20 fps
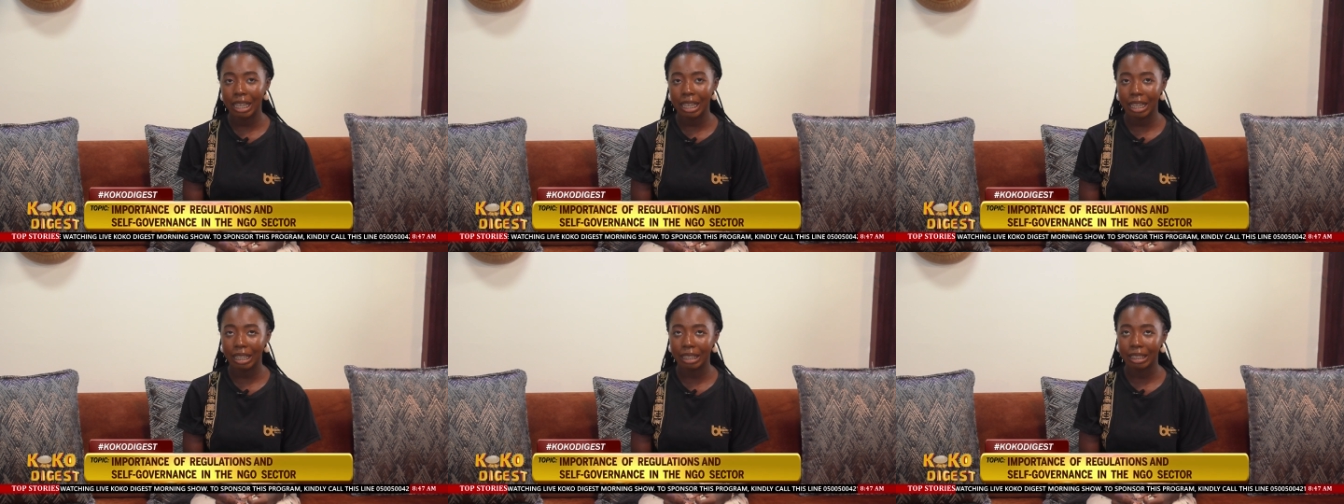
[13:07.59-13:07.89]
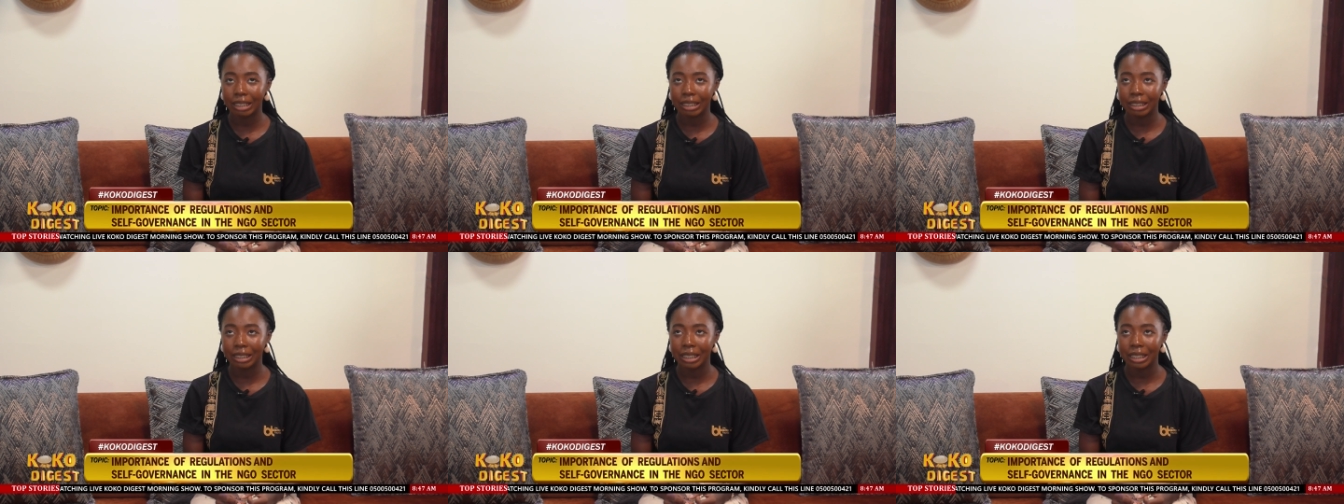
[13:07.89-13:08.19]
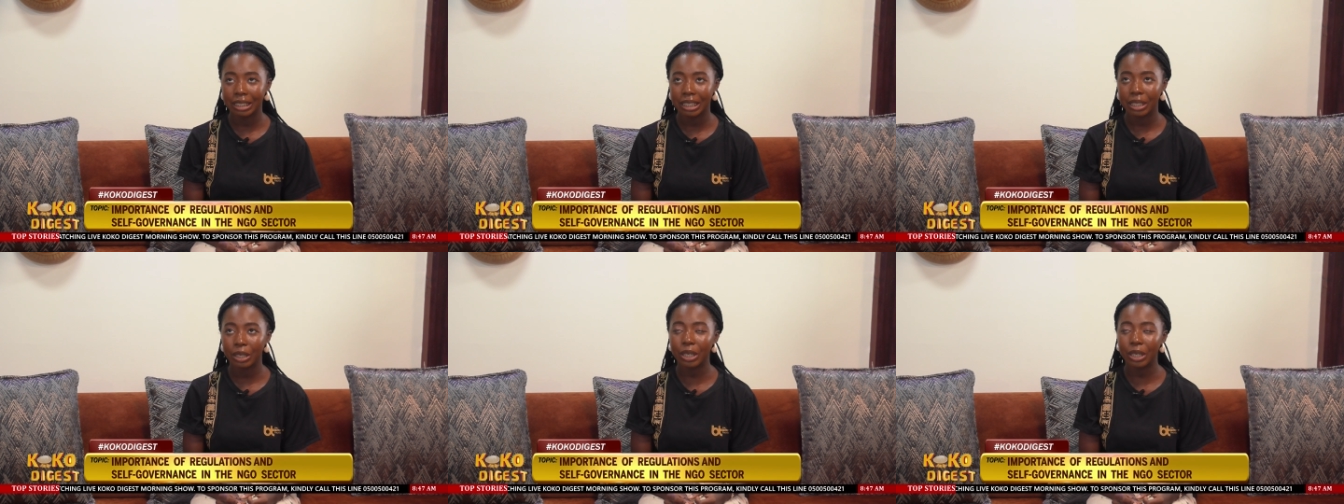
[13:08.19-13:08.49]
And
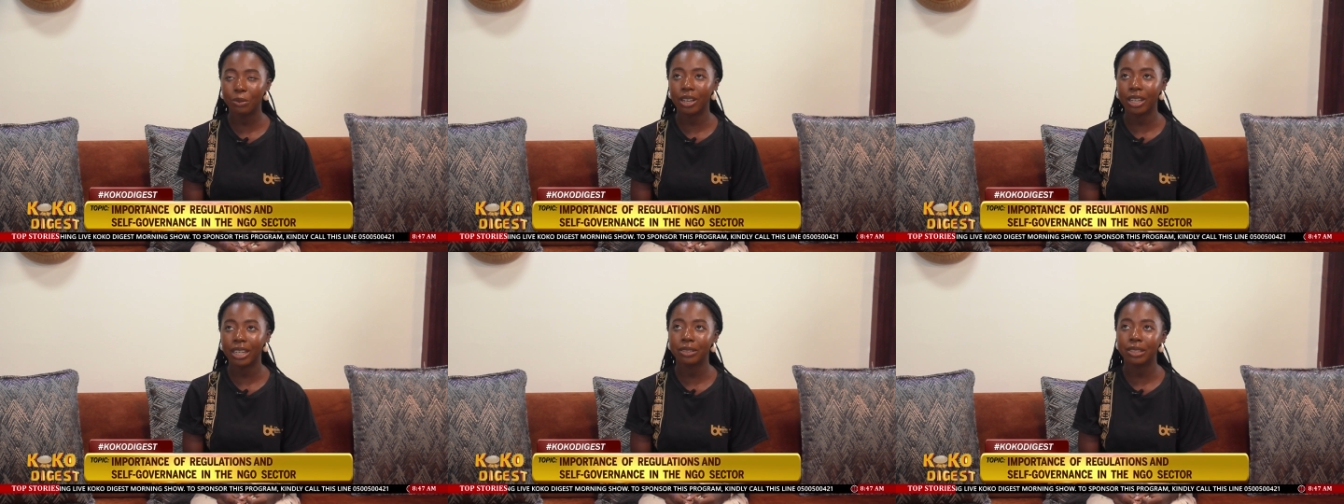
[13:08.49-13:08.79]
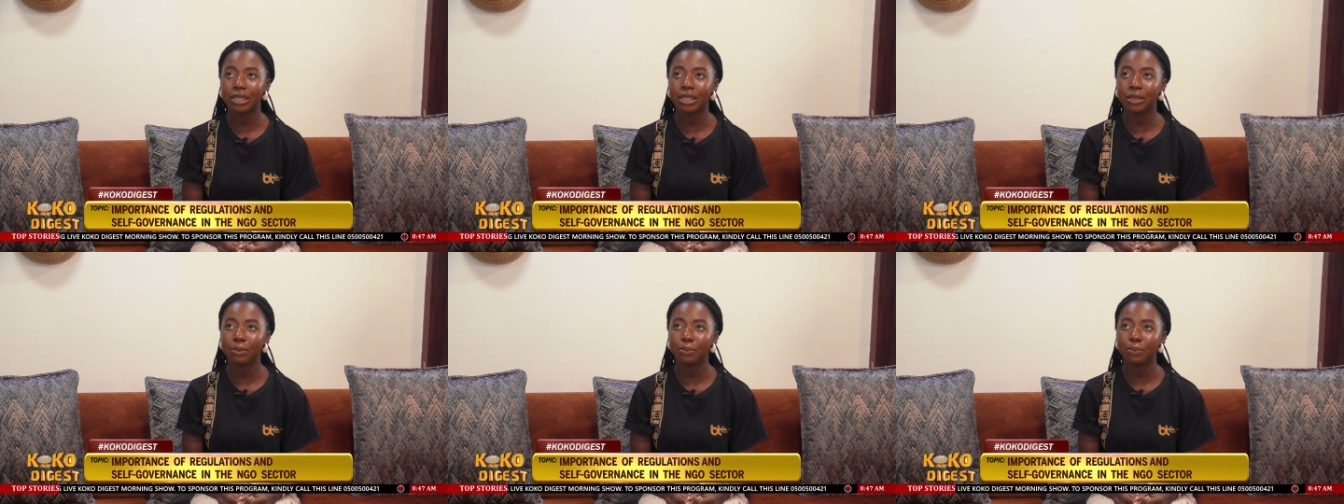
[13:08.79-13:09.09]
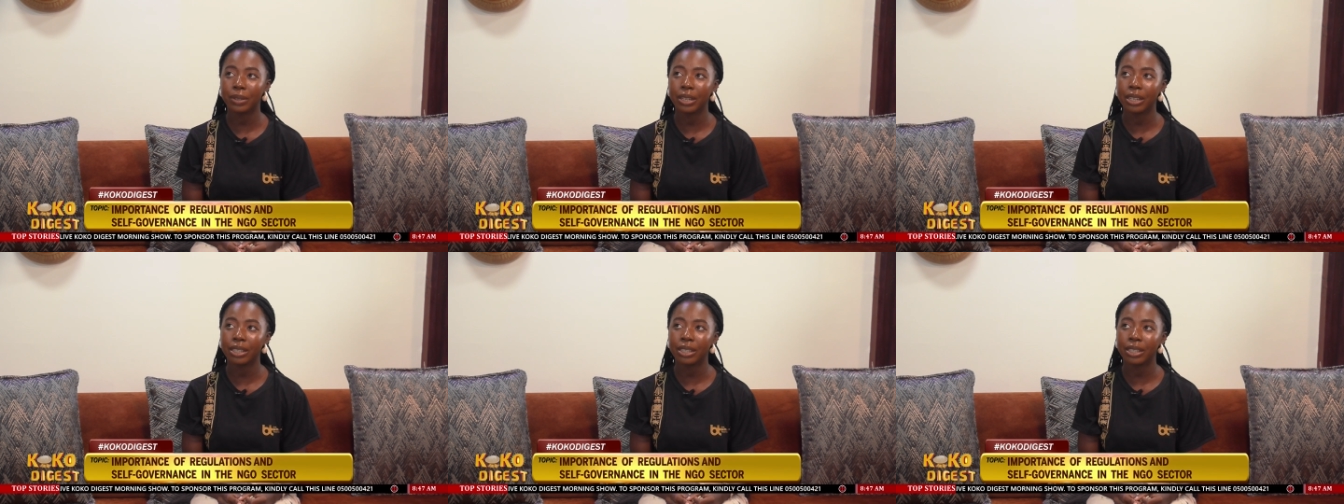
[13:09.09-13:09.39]
well,
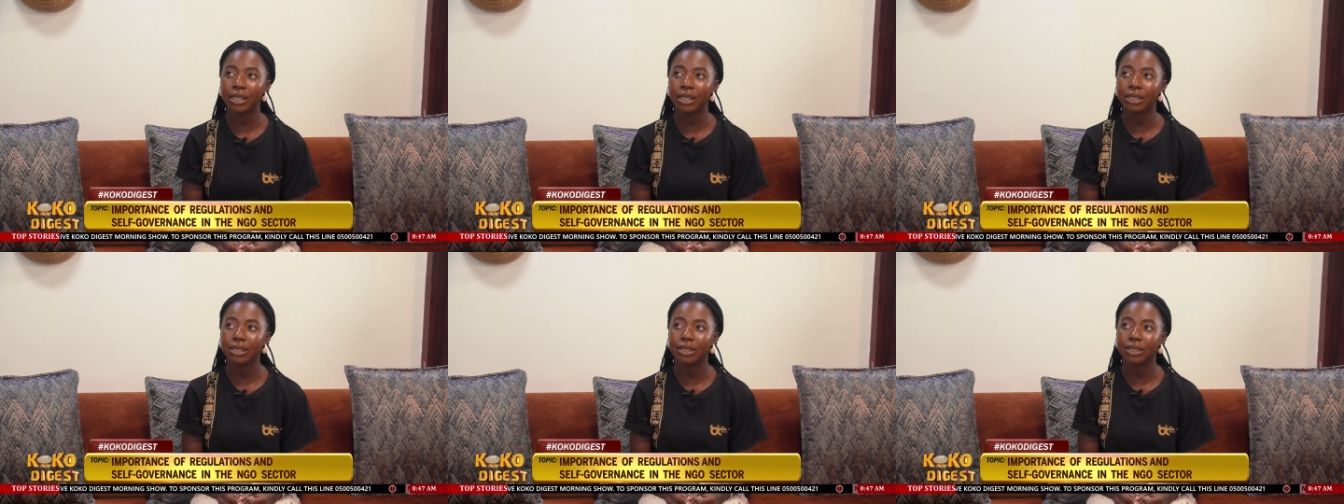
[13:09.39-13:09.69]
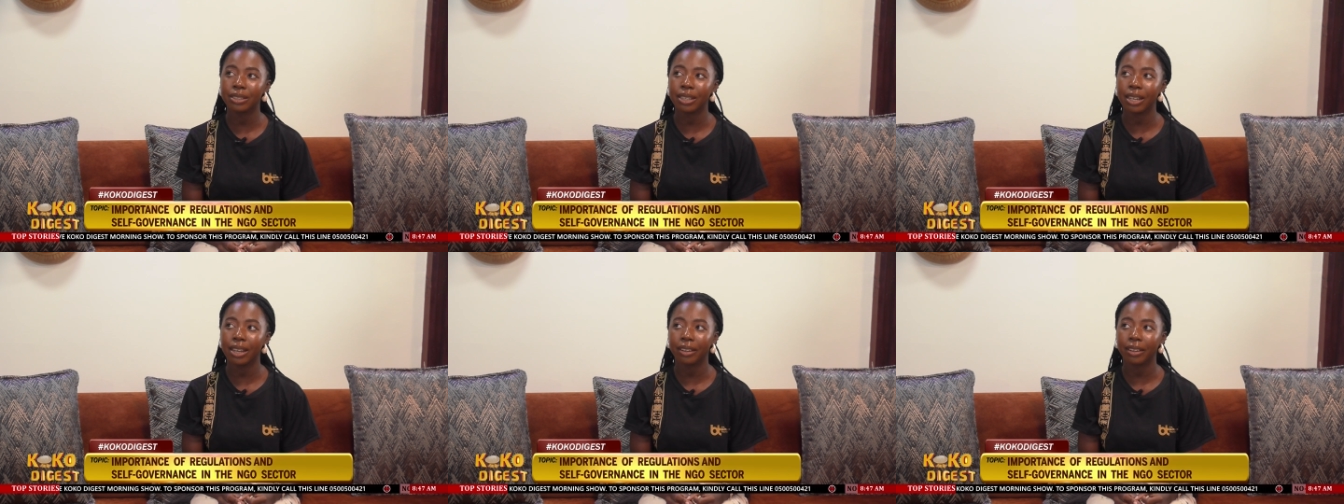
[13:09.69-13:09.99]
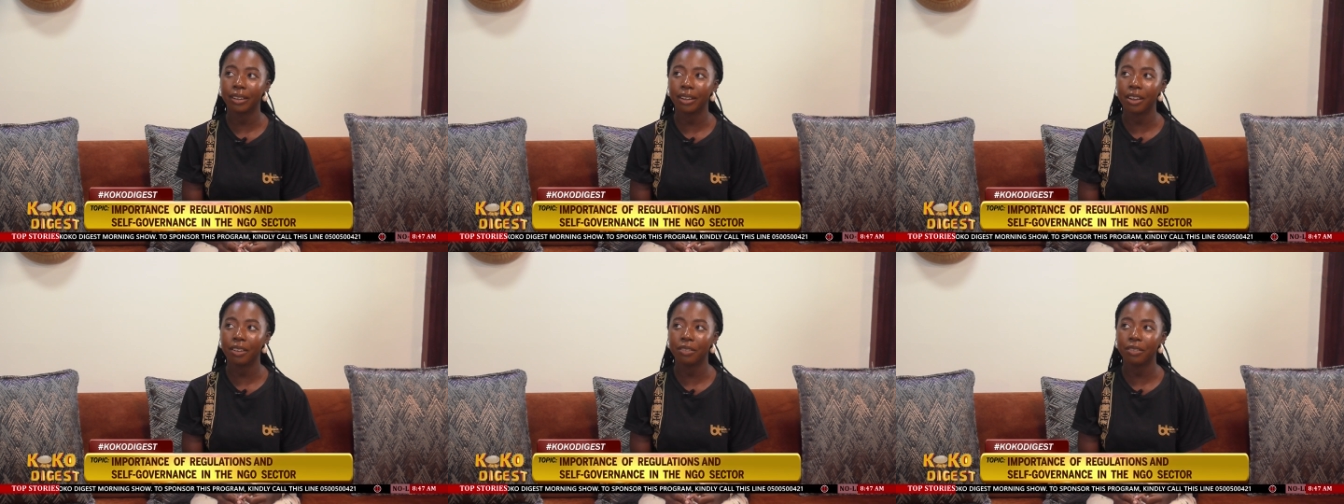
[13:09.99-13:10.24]
it's it's like